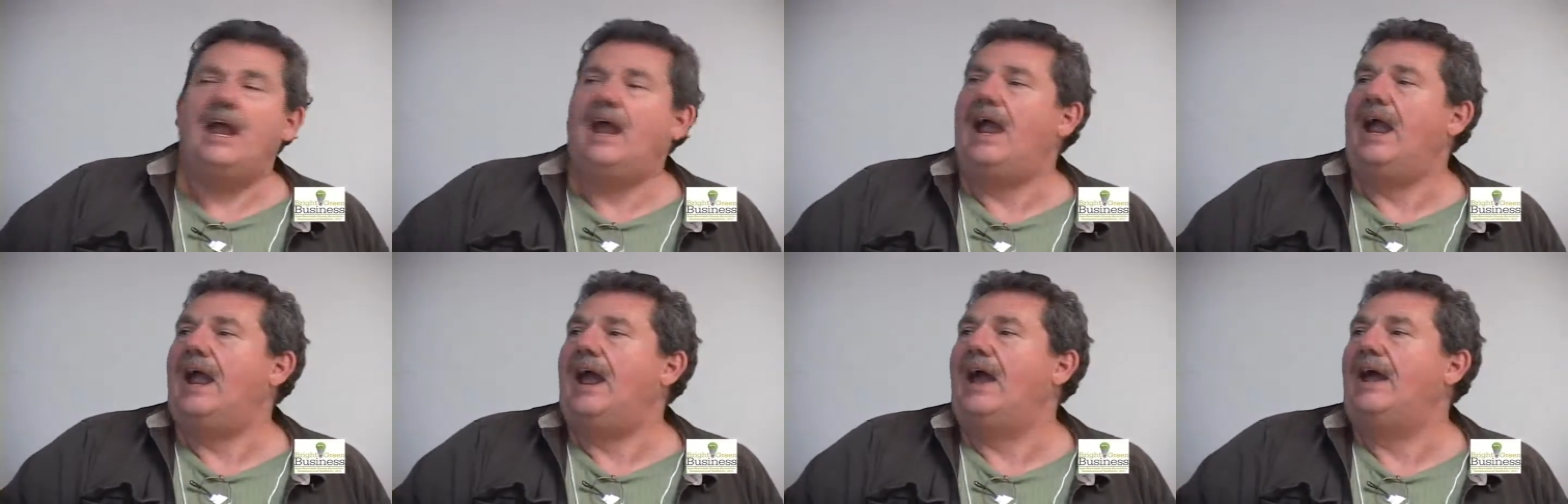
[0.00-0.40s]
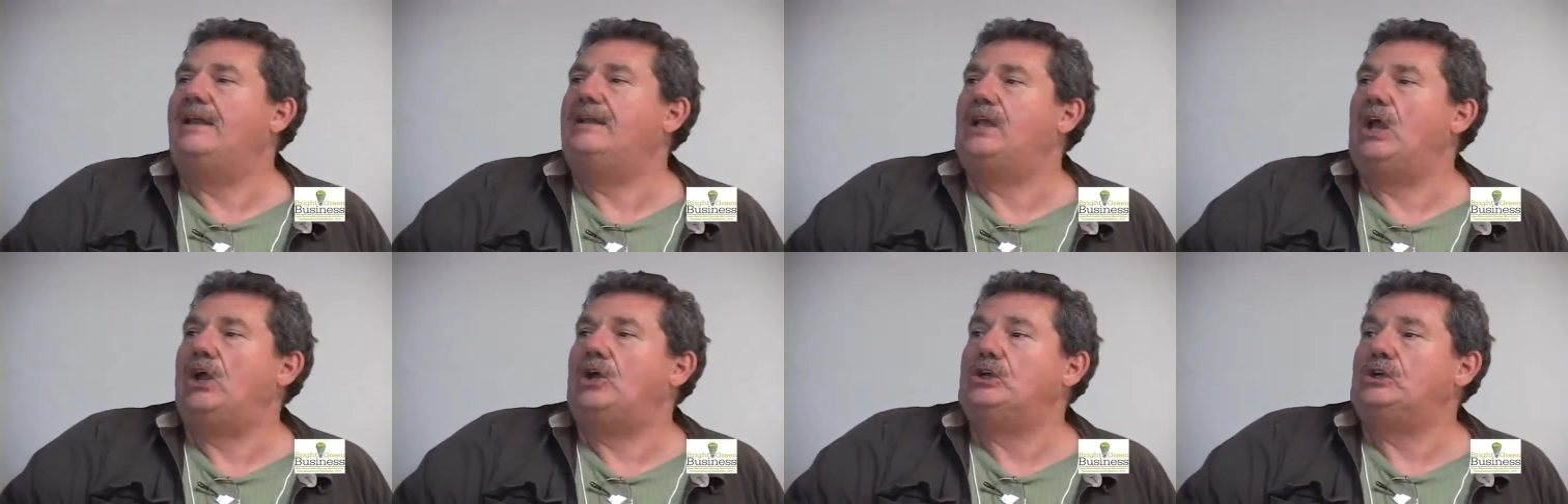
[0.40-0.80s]

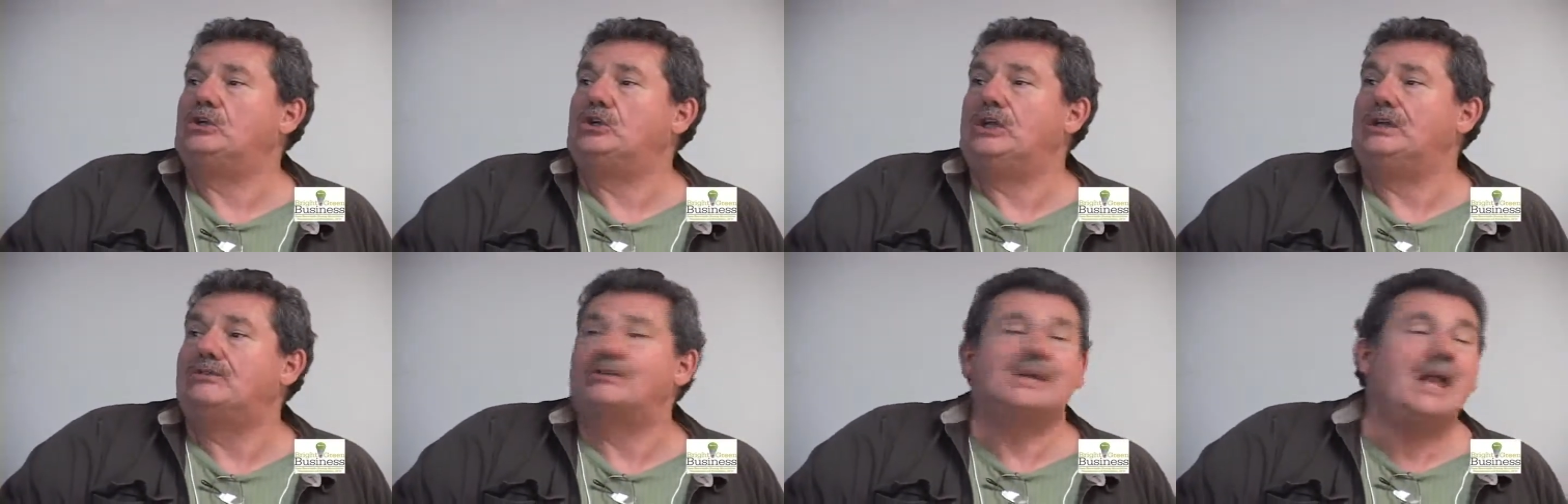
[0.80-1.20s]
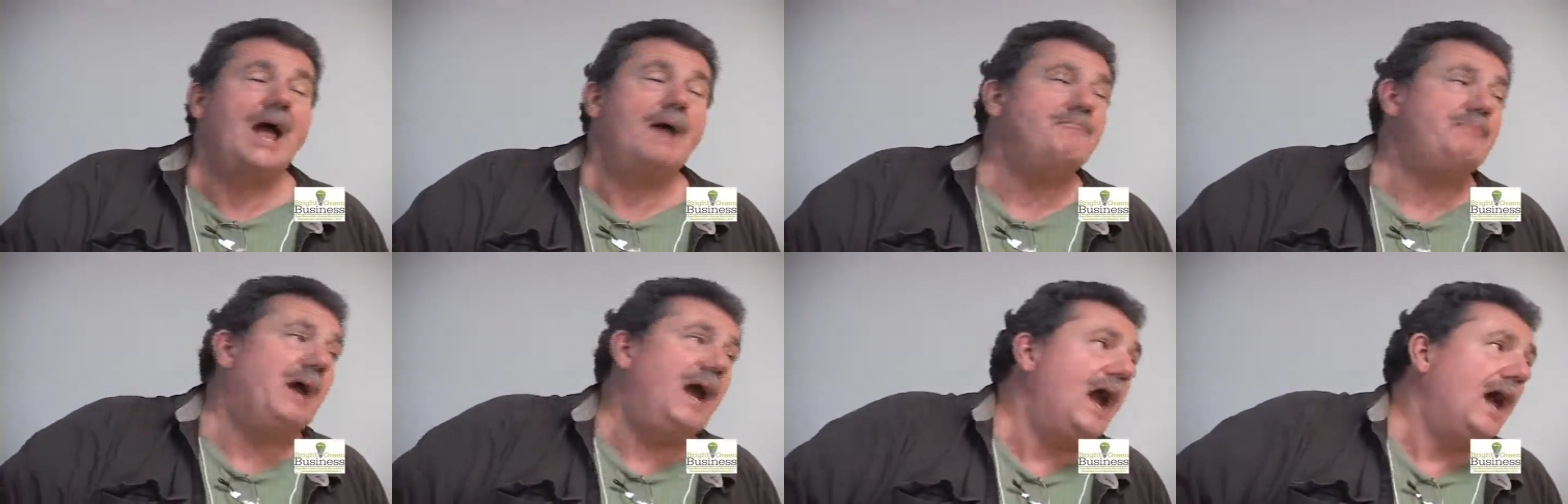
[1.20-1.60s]
And it's
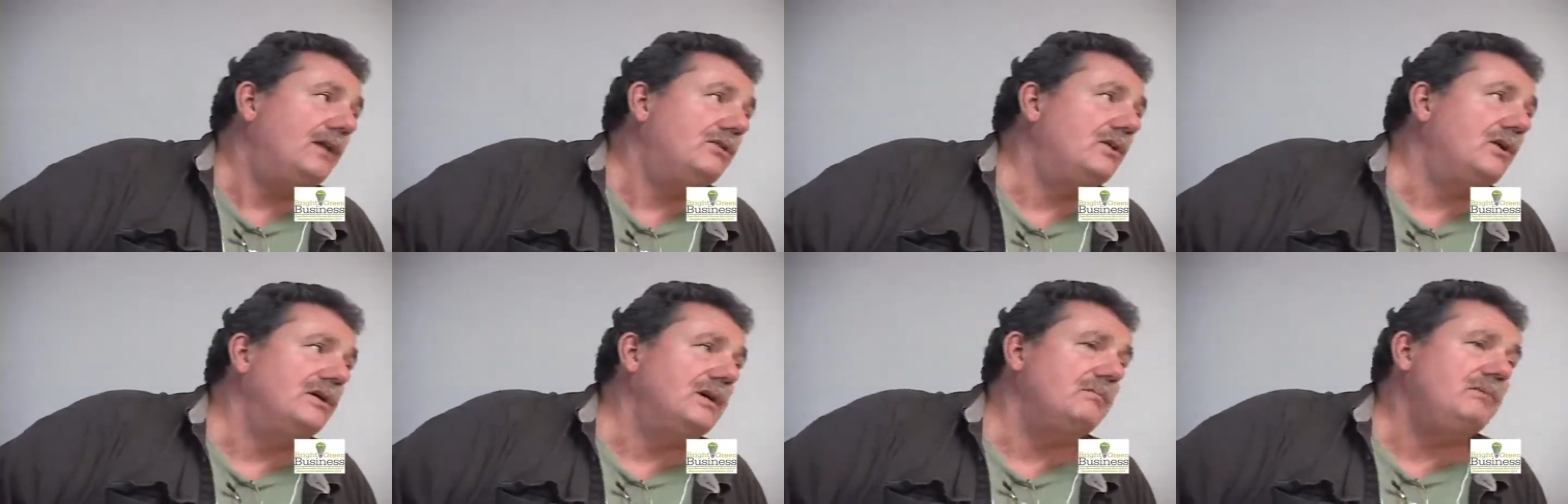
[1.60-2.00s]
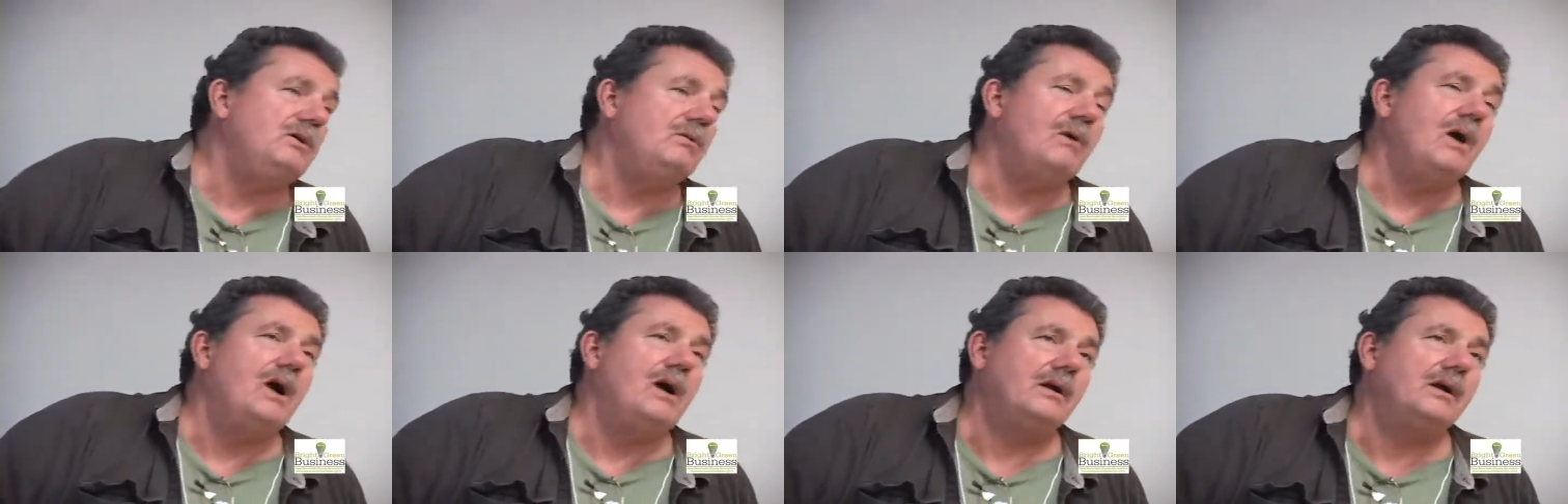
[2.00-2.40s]
not bad, don't get
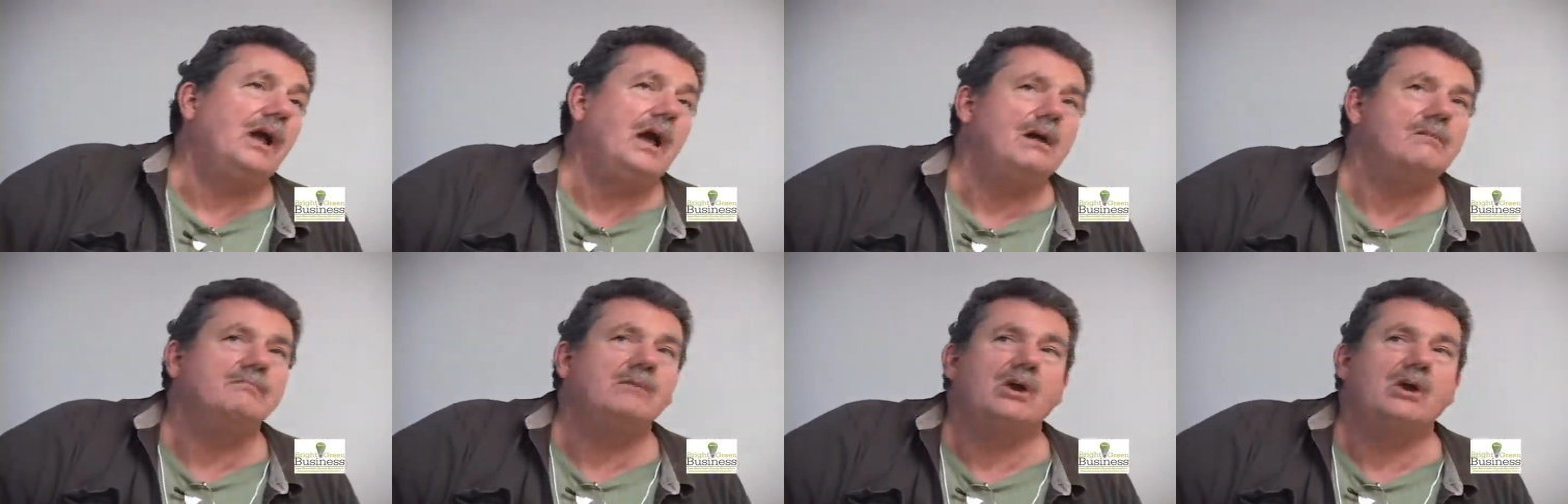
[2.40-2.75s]
me wrong.